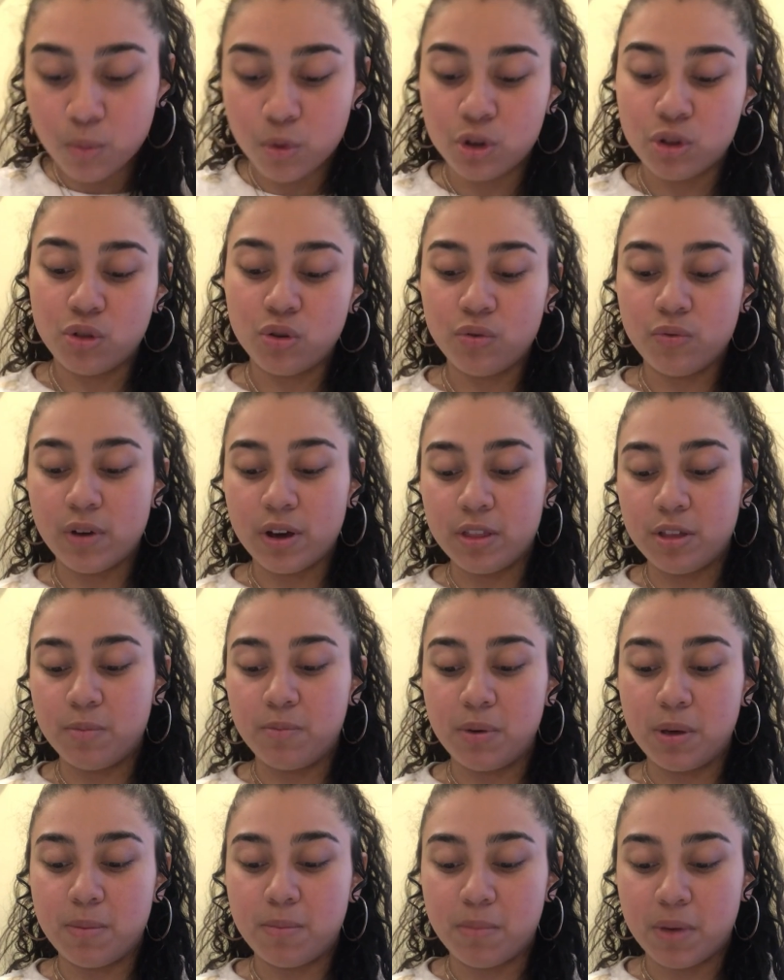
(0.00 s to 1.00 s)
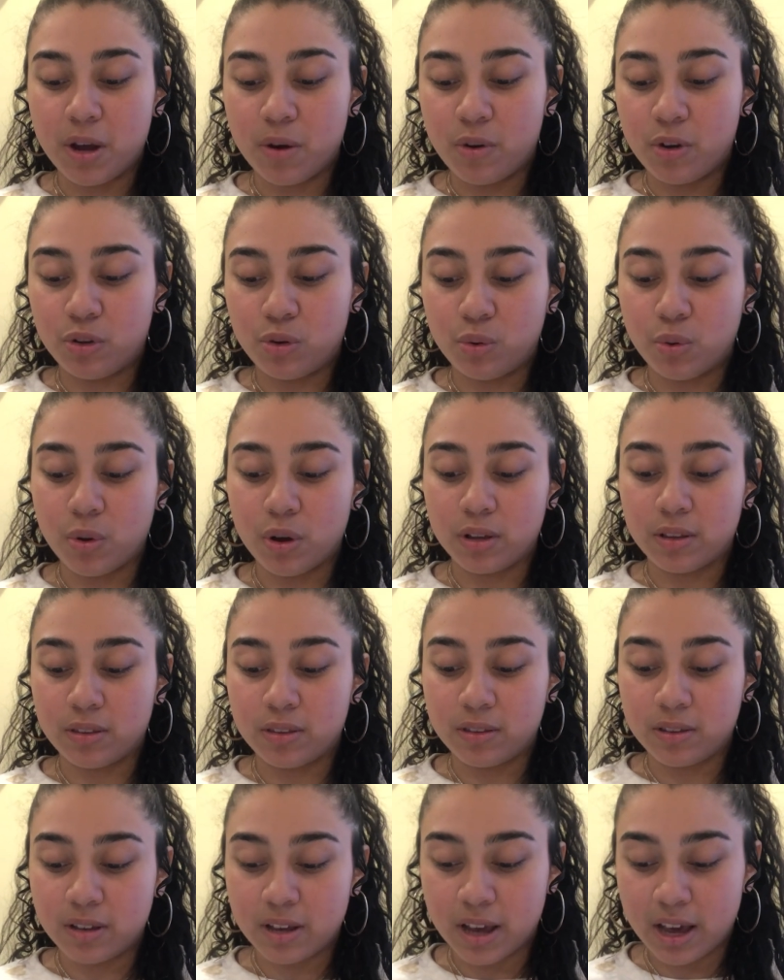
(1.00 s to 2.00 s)
Would you rather be married to a
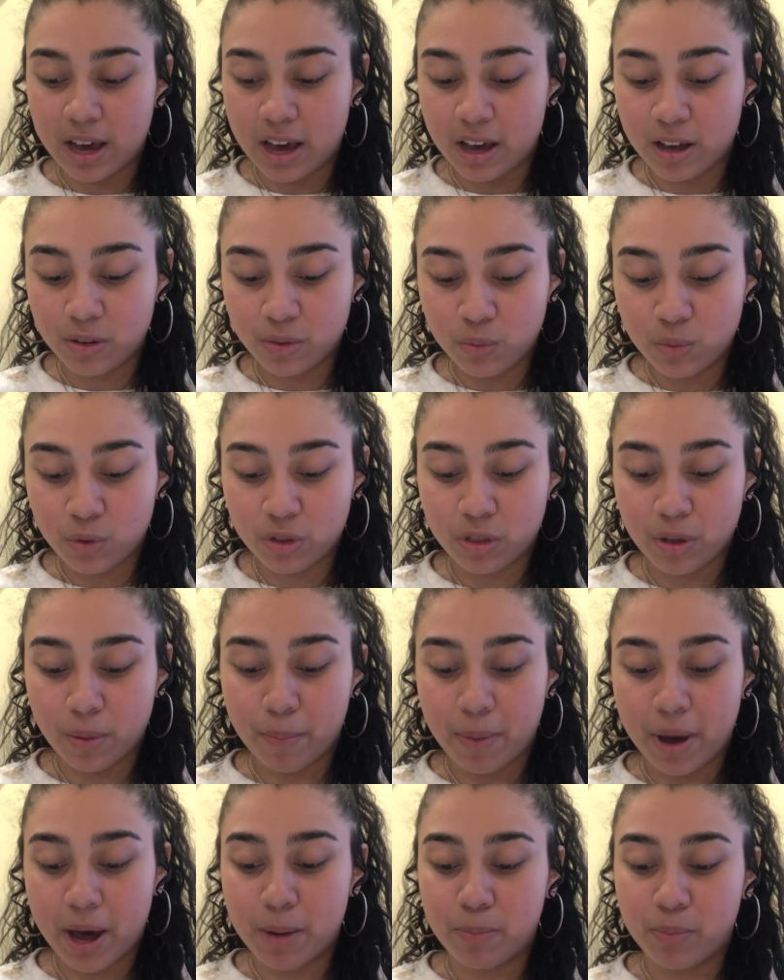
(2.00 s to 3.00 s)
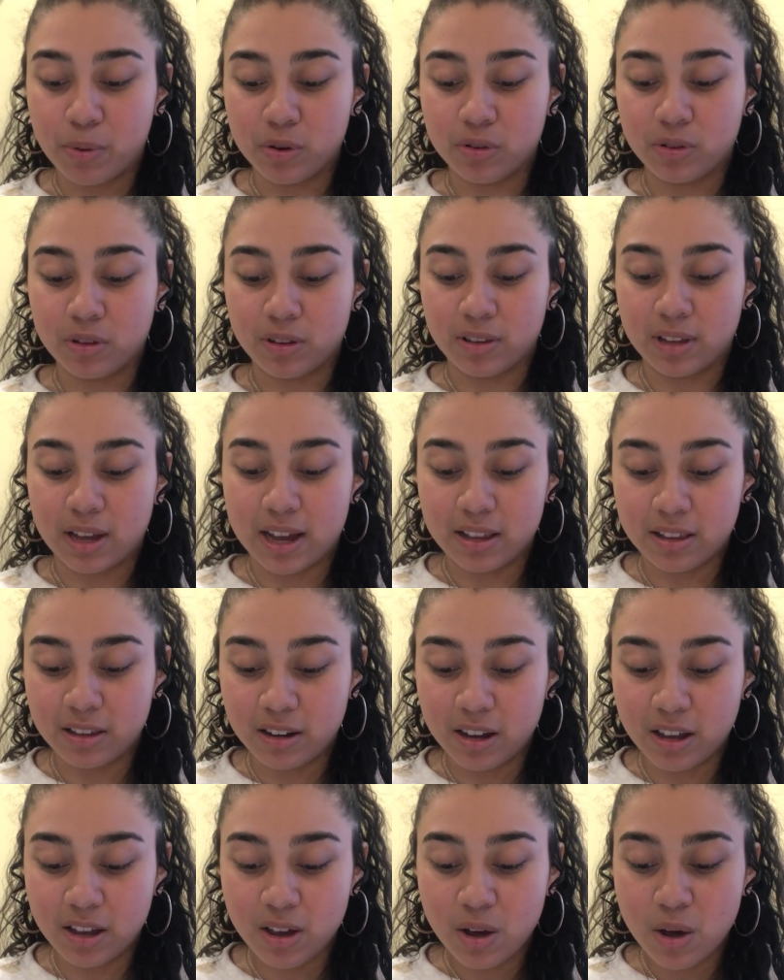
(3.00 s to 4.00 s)
10 with a bad
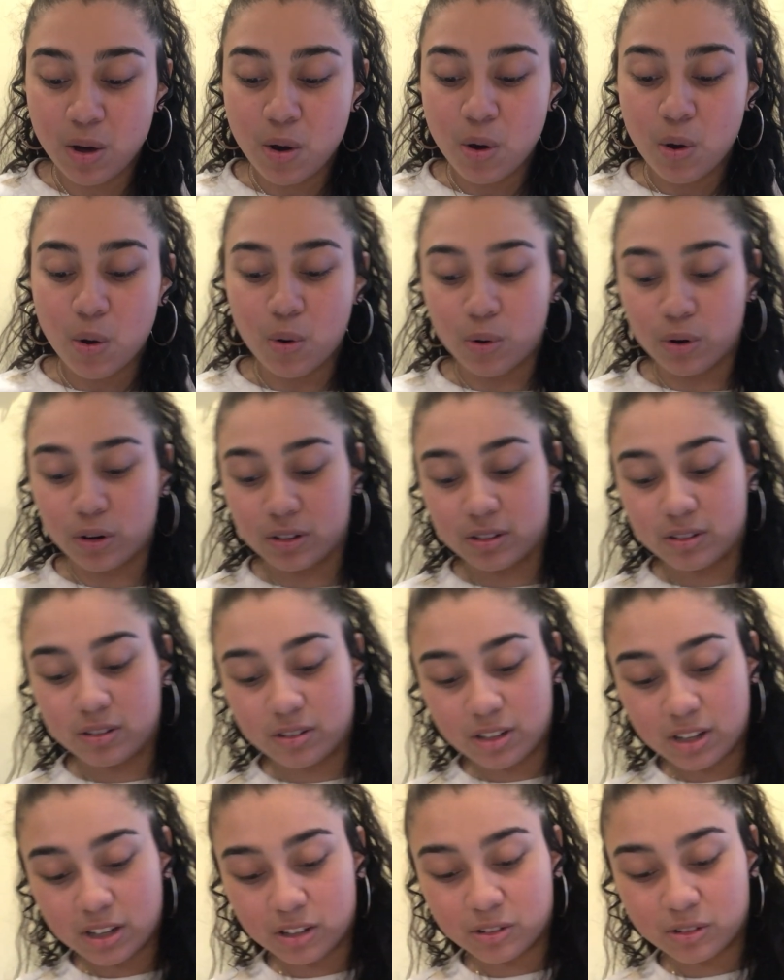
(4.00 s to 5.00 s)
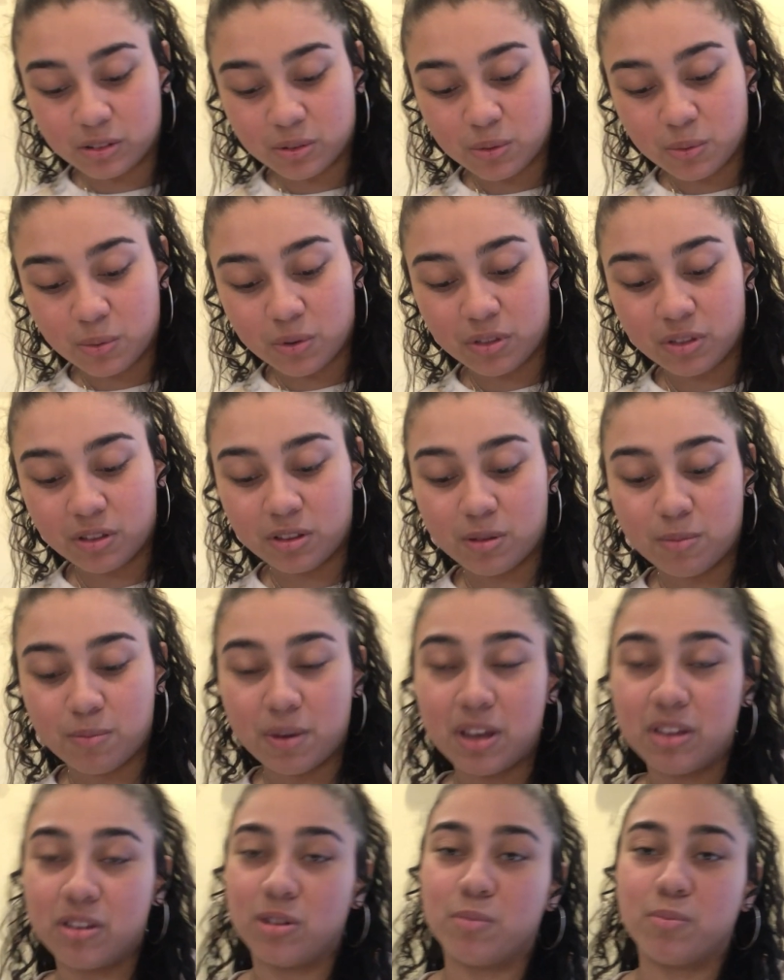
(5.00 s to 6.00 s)
personality or a 6 with an
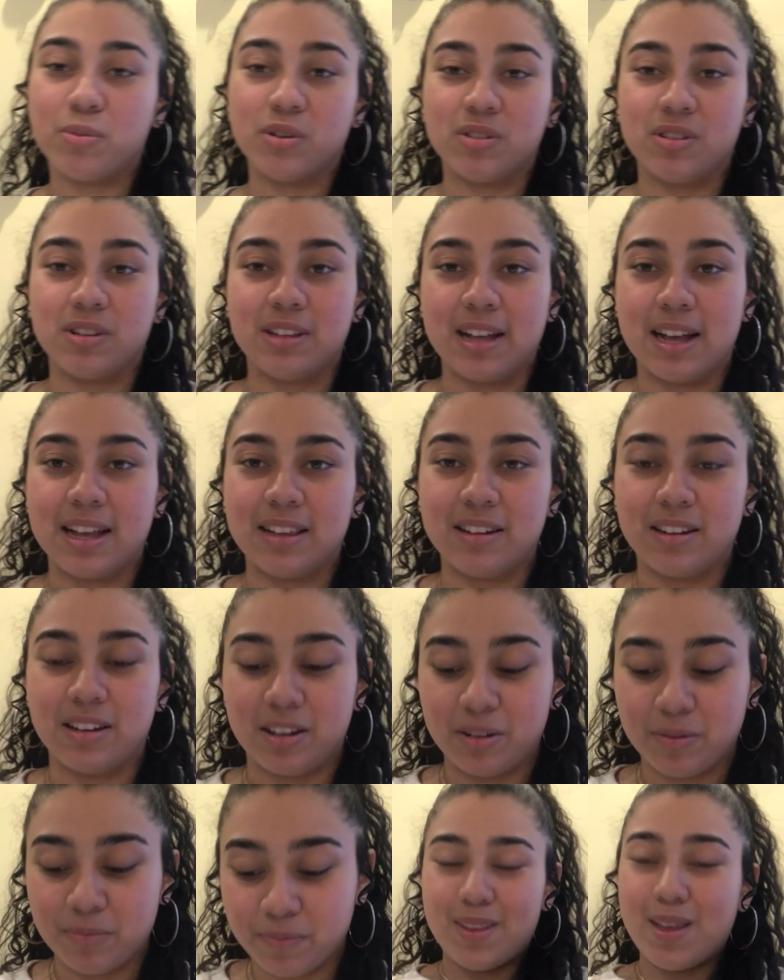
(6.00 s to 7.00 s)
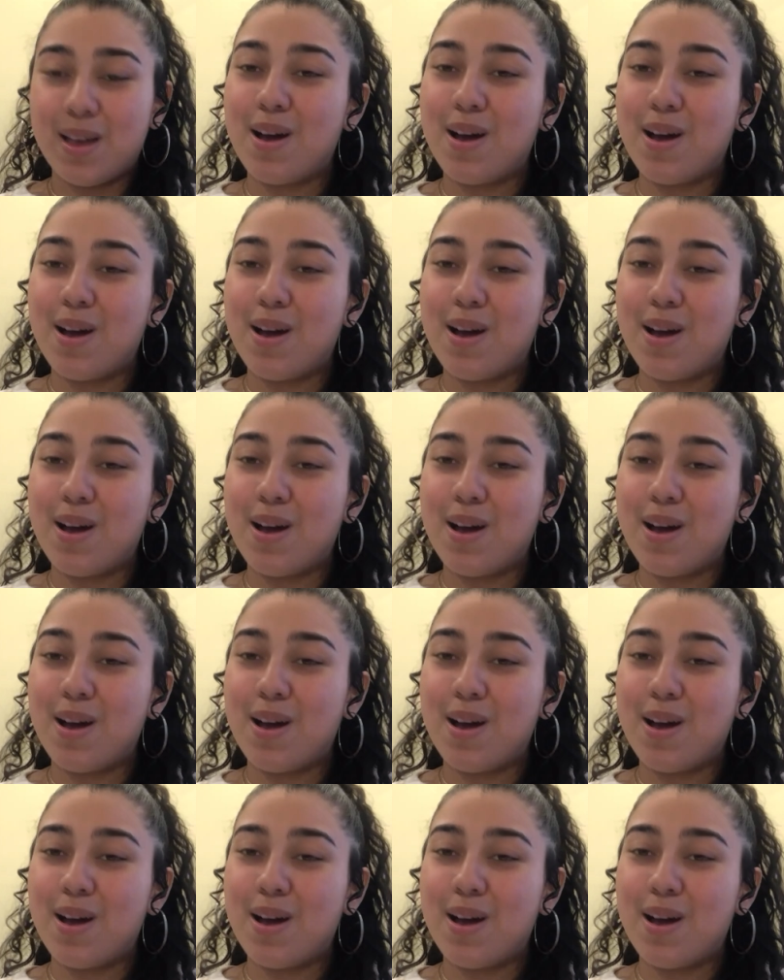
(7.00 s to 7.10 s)
amazing personality?